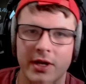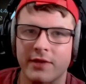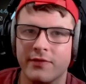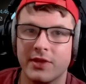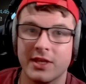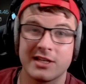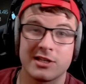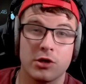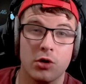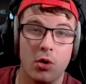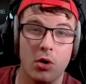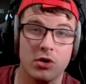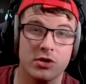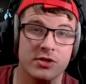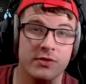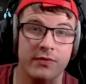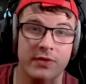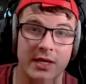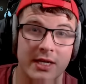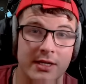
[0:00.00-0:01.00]
If there's lots
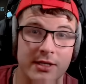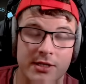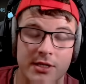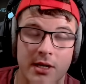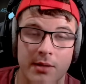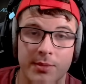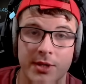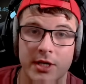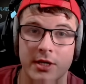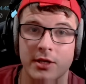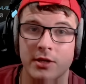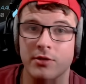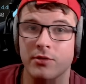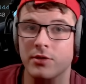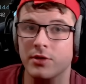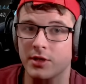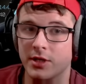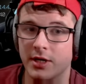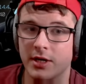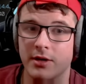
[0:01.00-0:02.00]
of things coming at you,
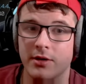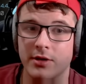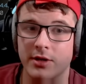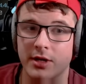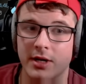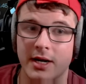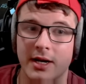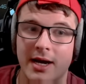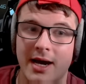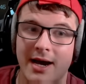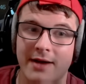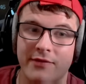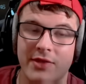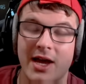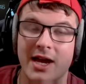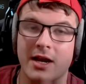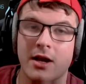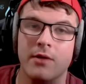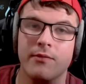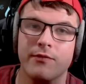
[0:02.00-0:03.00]
you know, you're going to have
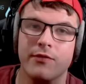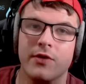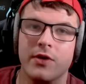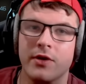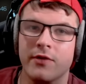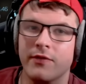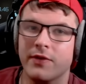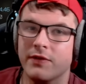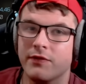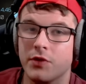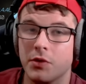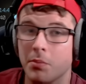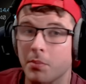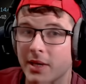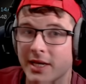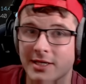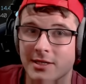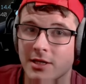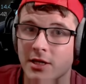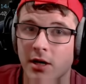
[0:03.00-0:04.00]
that comfort of if you
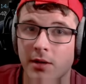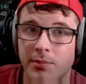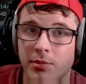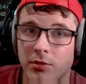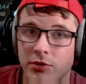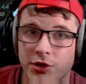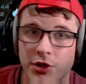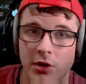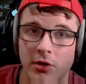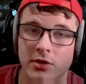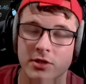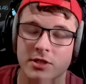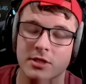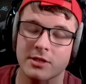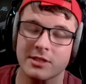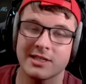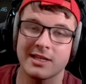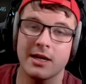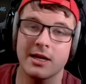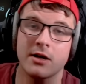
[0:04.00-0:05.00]
miss a couple shots
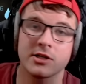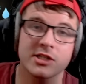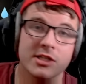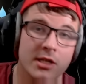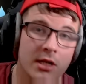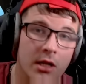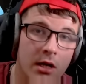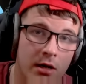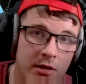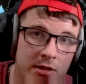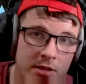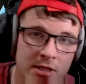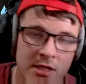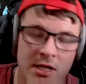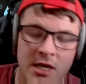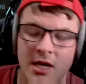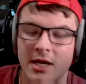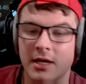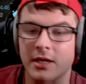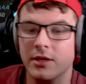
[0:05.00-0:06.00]
because they are slugs,
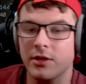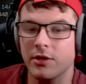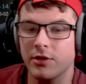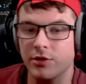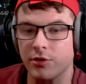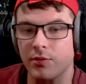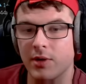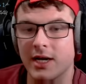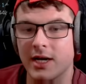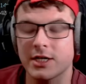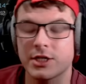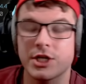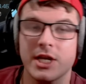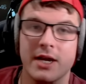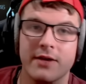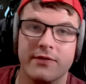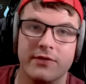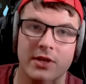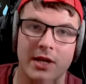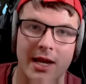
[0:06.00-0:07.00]
you do actually
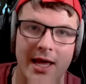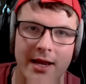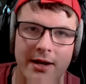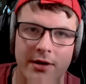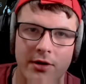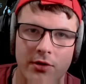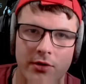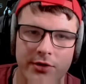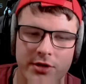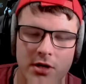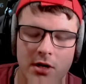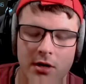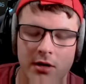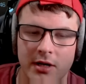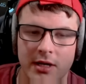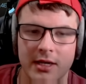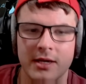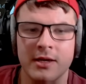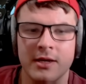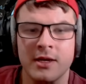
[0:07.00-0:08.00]
have to land on
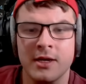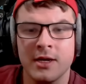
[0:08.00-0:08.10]
target.